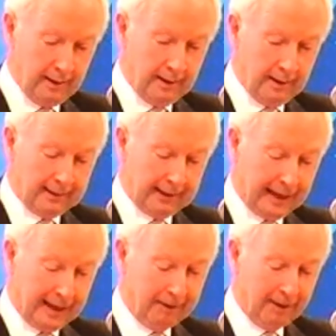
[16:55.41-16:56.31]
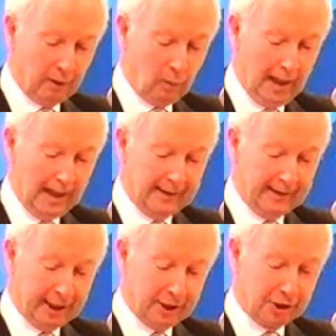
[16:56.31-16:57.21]
The cabinet, a
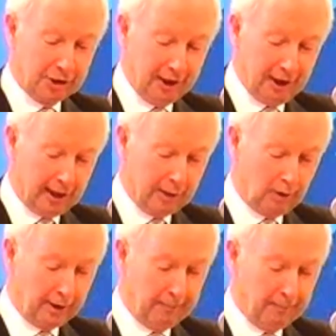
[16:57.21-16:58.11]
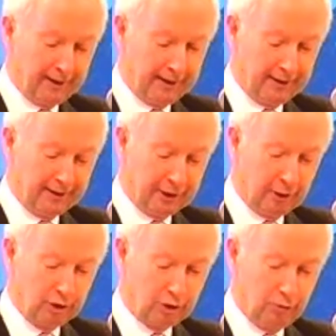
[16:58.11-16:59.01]
well-intentioned, hard-working but
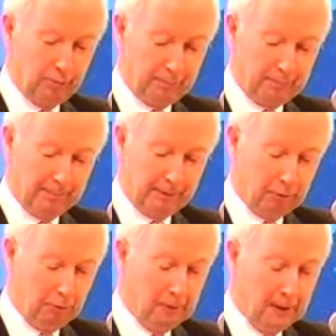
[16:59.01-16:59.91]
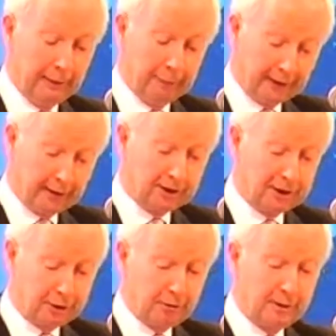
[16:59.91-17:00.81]
undistinguished group of people who, if they
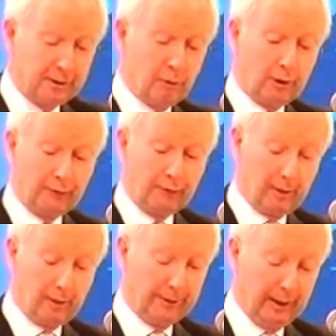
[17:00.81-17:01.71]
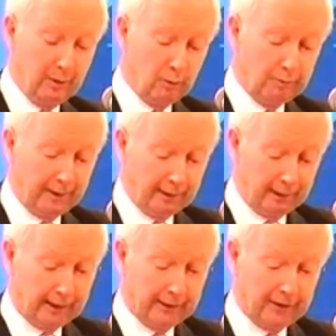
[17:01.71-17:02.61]
constituted the board of a company, would be
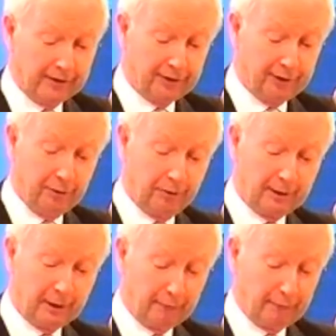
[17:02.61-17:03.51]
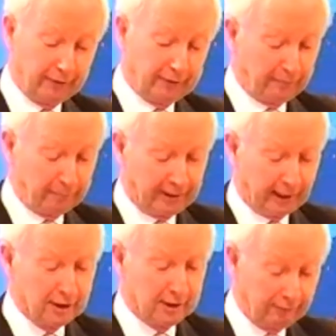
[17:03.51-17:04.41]
unlikely to secure the confidence of
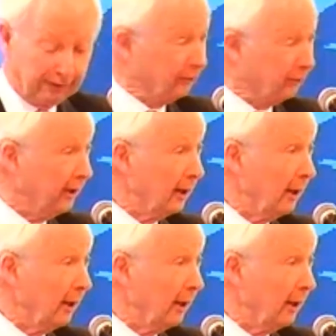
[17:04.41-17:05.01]
potential investors or